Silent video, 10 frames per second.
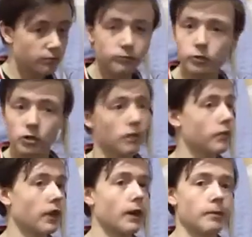just go for
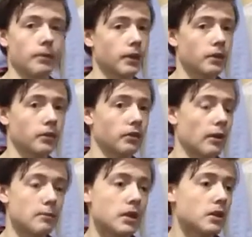that because
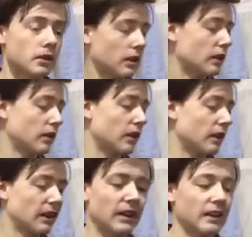I mean
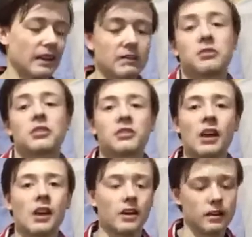it's a
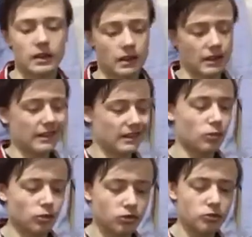tie. It
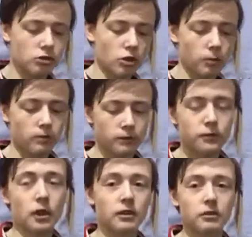does the job of
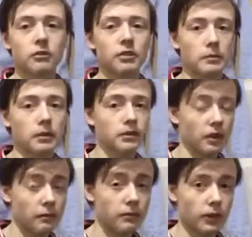trying to resemble a
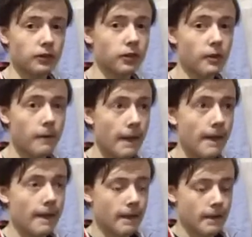10th Doctor,
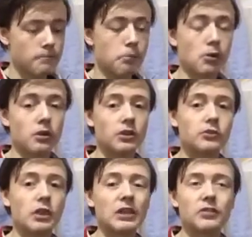but
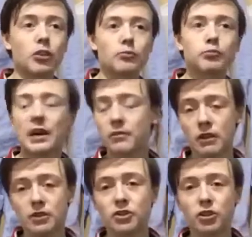it's not bright
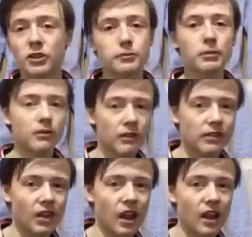red. You don't need a bright red
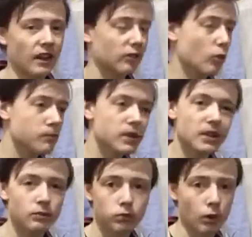tie, that's
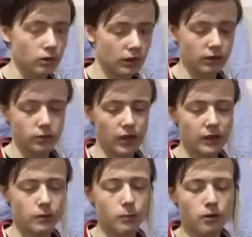completely wrong. It's
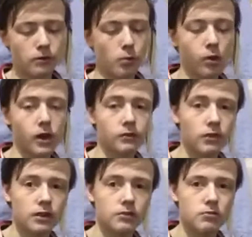like more of a wine
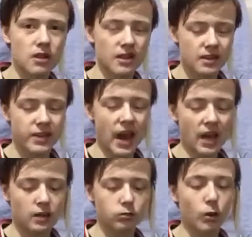red, like a
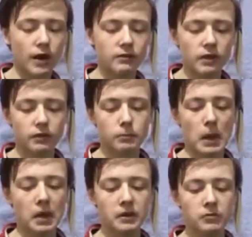dark wine red. It's
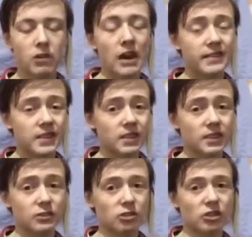burgundy red,
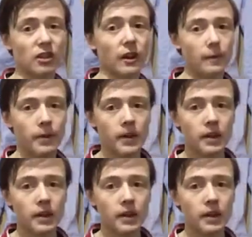let's just say that.